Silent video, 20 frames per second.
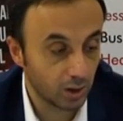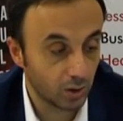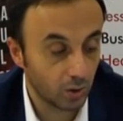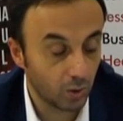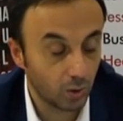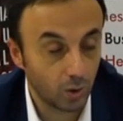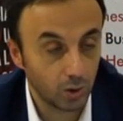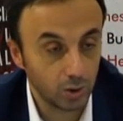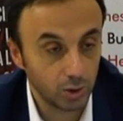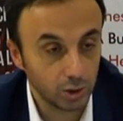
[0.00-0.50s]

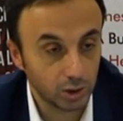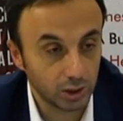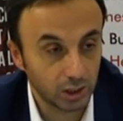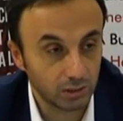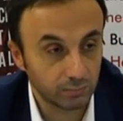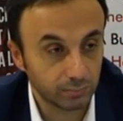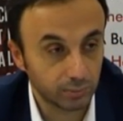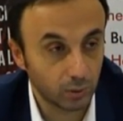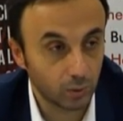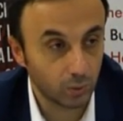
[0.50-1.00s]
or you
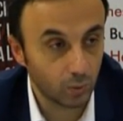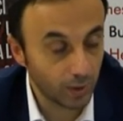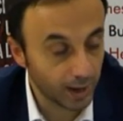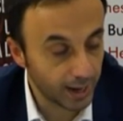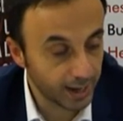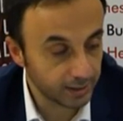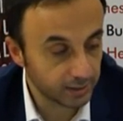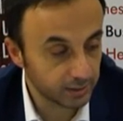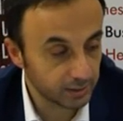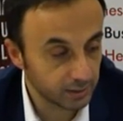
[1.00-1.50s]
can
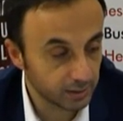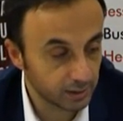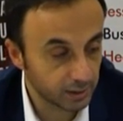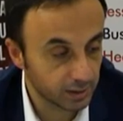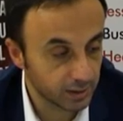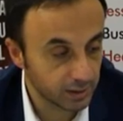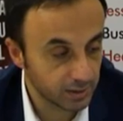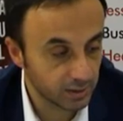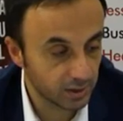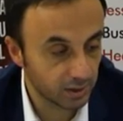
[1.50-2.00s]
provide
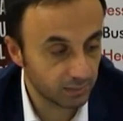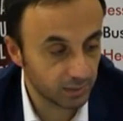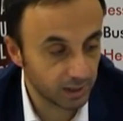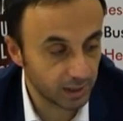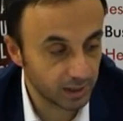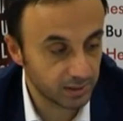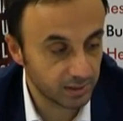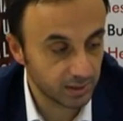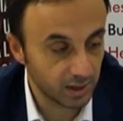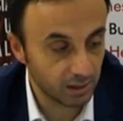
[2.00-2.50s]
some
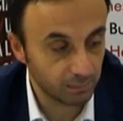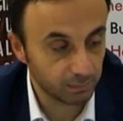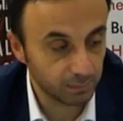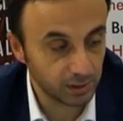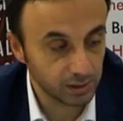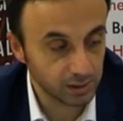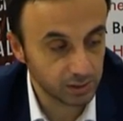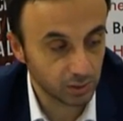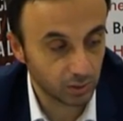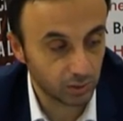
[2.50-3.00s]

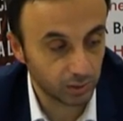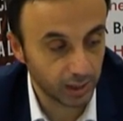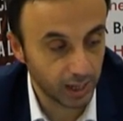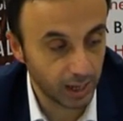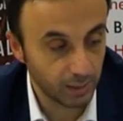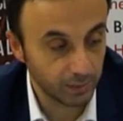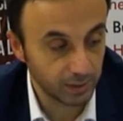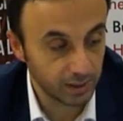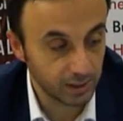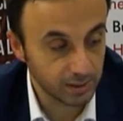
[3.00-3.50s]
examples or
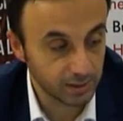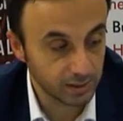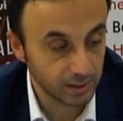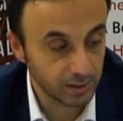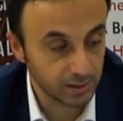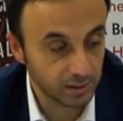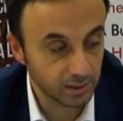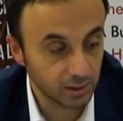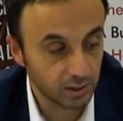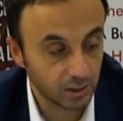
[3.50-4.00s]

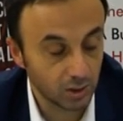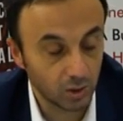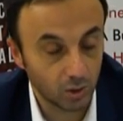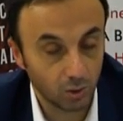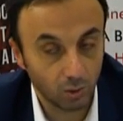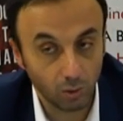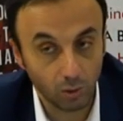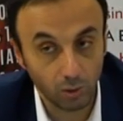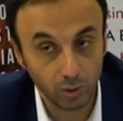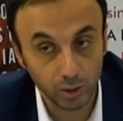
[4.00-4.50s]
evidences,
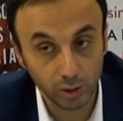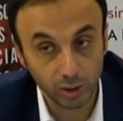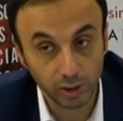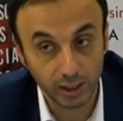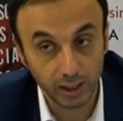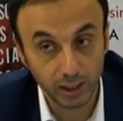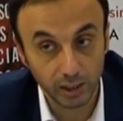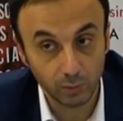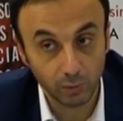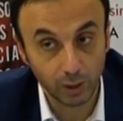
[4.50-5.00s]
or you
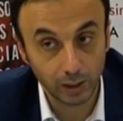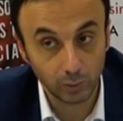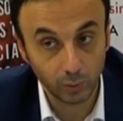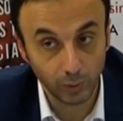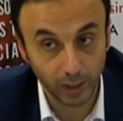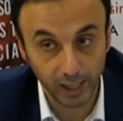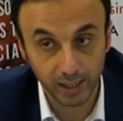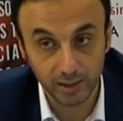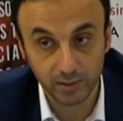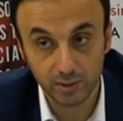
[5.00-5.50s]
can
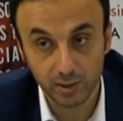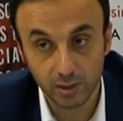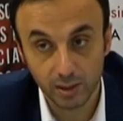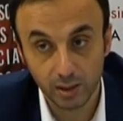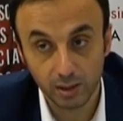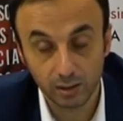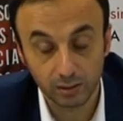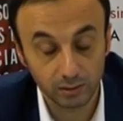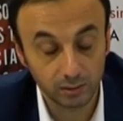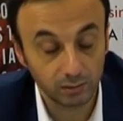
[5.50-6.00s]
evaluate
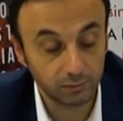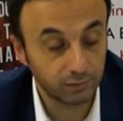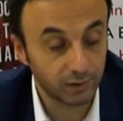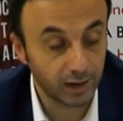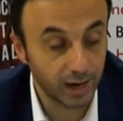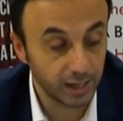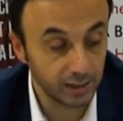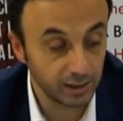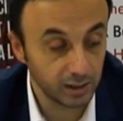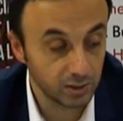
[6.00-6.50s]
the
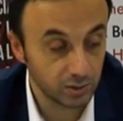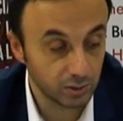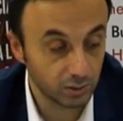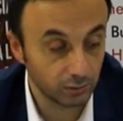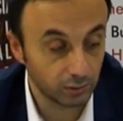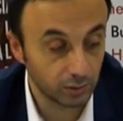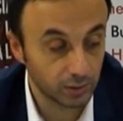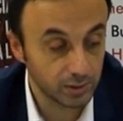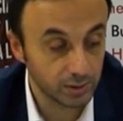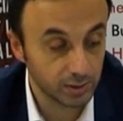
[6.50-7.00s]
findings
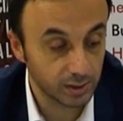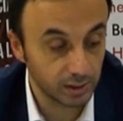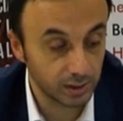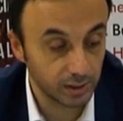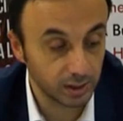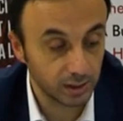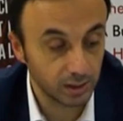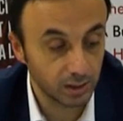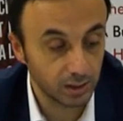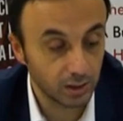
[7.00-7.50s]
of your
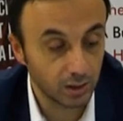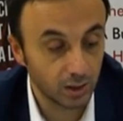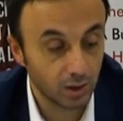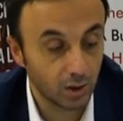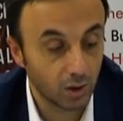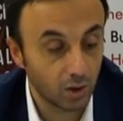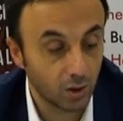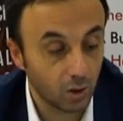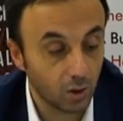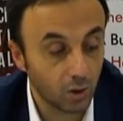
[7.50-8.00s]
study,
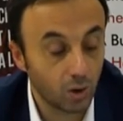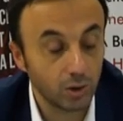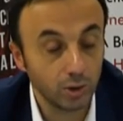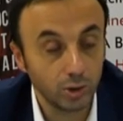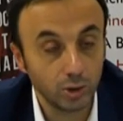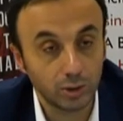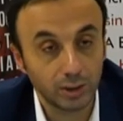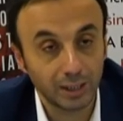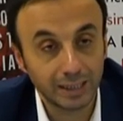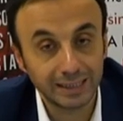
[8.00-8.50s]
or
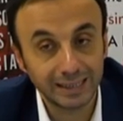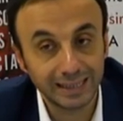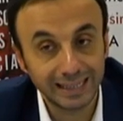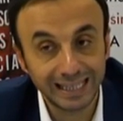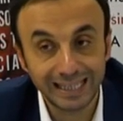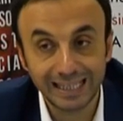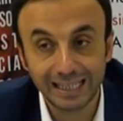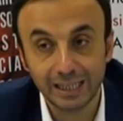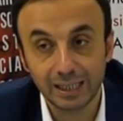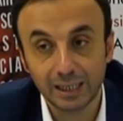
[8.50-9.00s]
you can
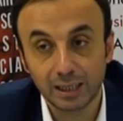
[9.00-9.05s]
link